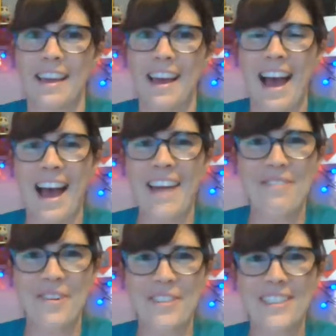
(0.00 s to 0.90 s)
Hi
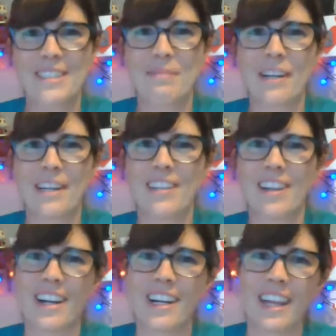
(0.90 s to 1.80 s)
folks, it's Mary
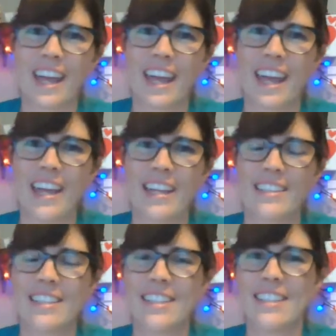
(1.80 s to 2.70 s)
Clark, and
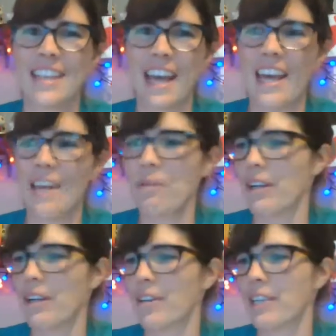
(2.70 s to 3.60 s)
today we
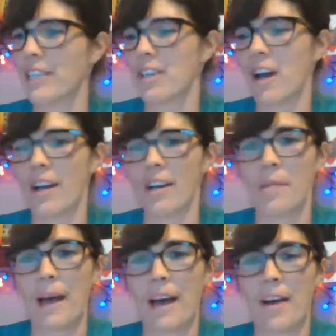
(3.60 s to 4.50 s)
are going to talk
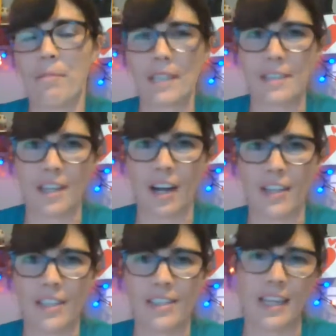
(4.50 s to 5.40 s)
about
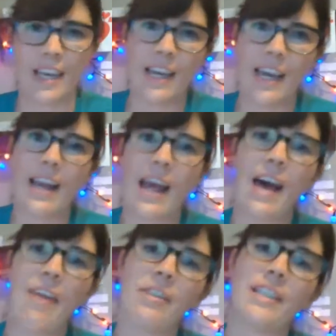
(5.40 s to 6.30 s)
PCRs and
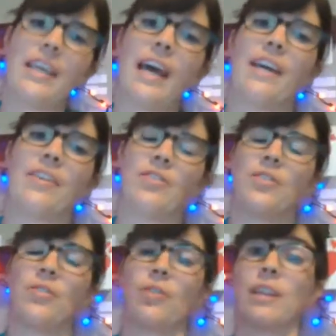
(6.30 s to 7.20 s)
how to get
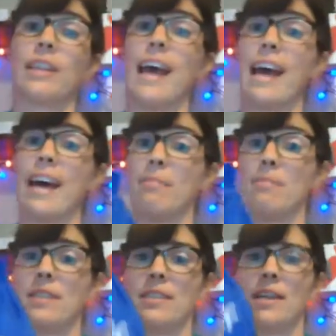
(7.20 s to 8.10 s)
your
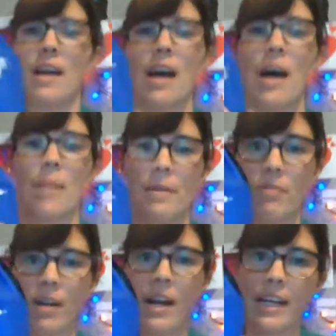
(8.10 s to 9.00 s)
labs up and
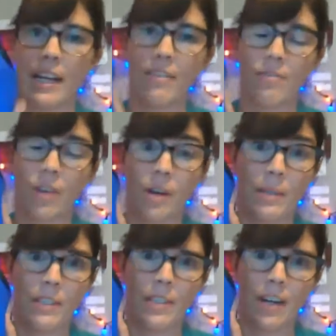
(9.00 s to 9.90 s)
running for our
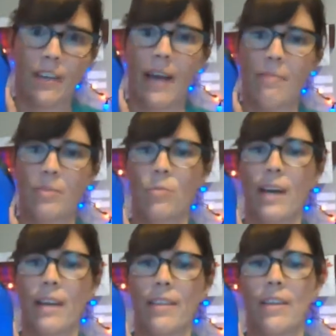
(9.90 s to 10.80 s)
PCR labs
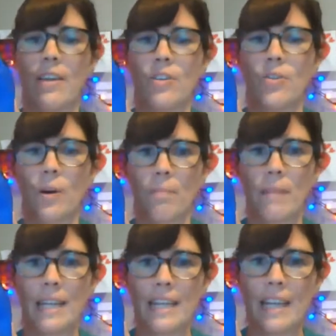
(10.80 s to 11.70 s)
with your
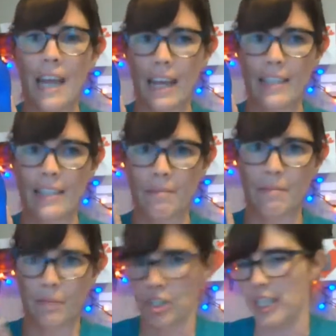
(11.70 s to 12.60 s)
mini8
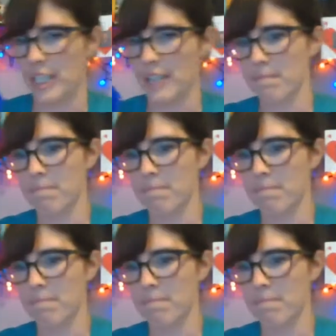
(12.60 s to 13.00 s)
machine.